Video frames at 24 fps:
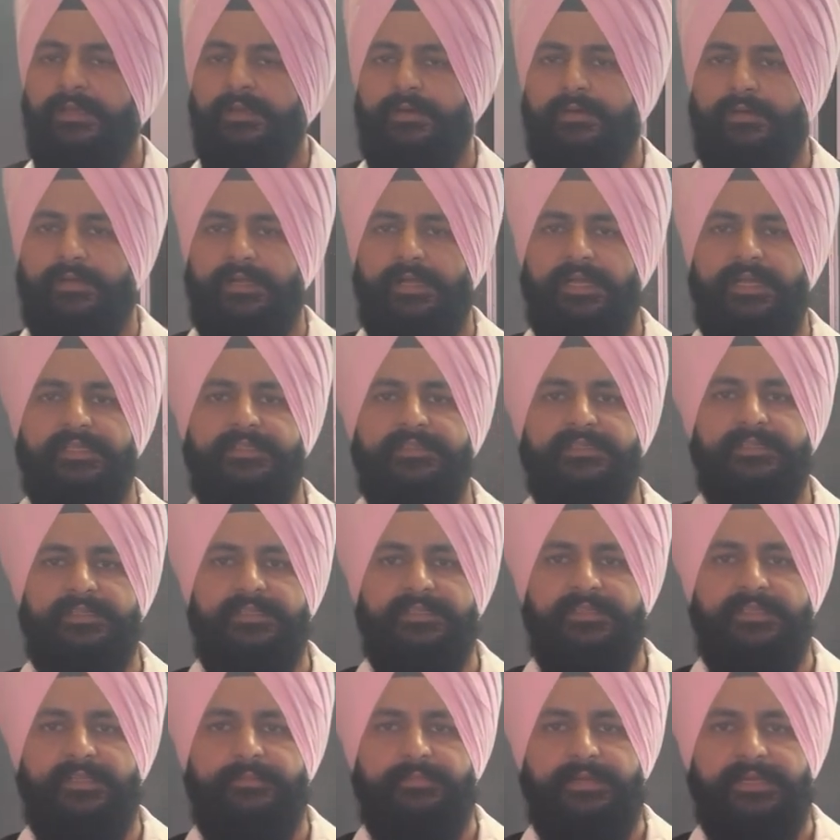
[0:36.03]
or either
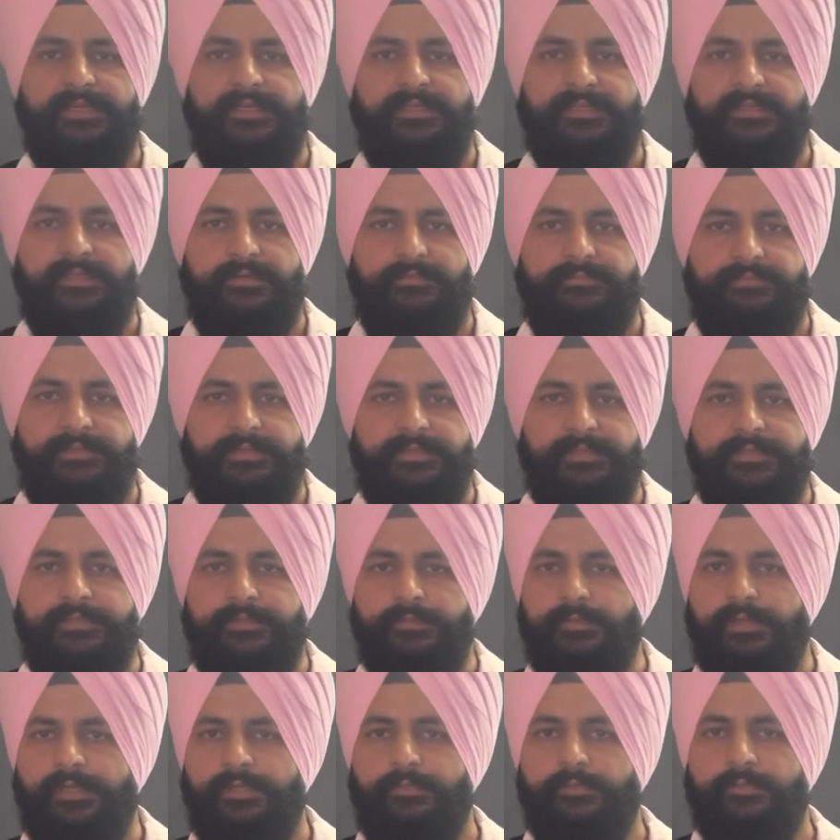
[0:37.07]
in the medical field
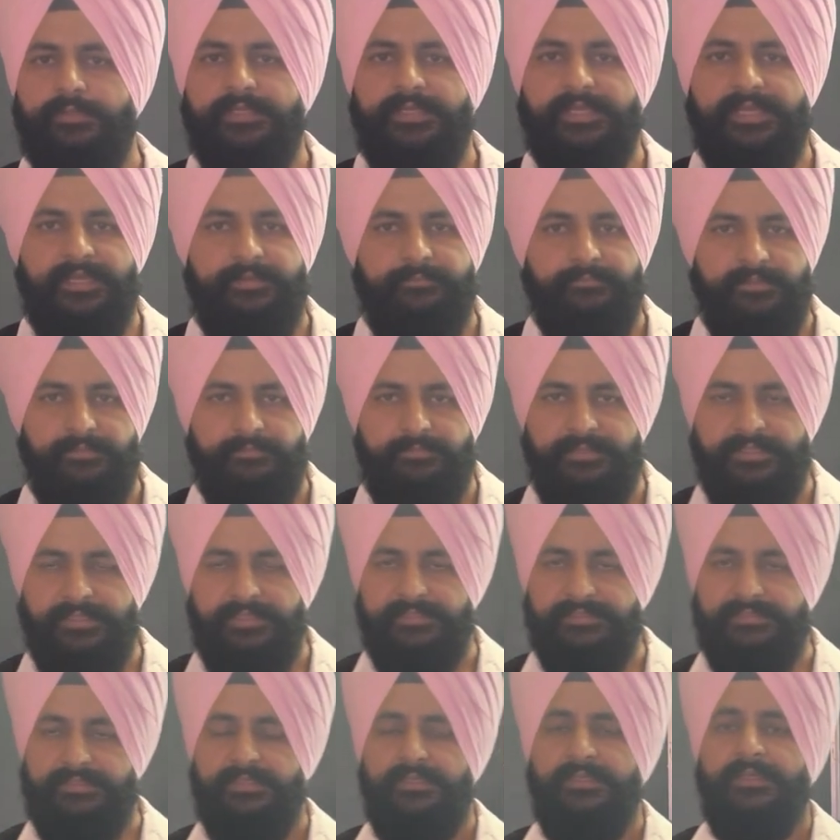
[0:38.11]
you are doing
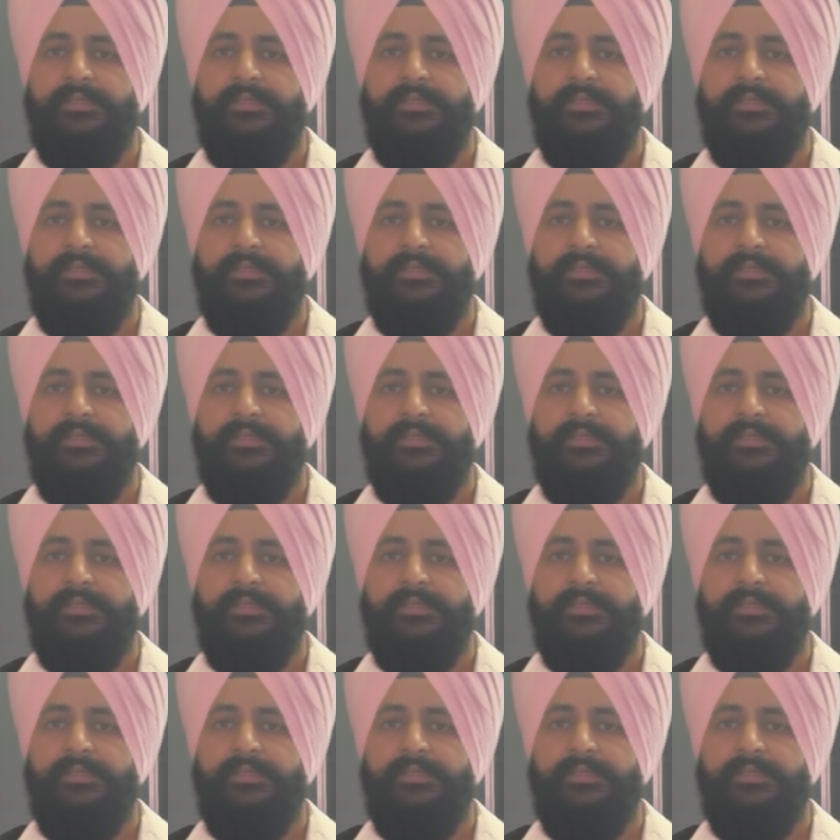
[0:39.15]
MBBS,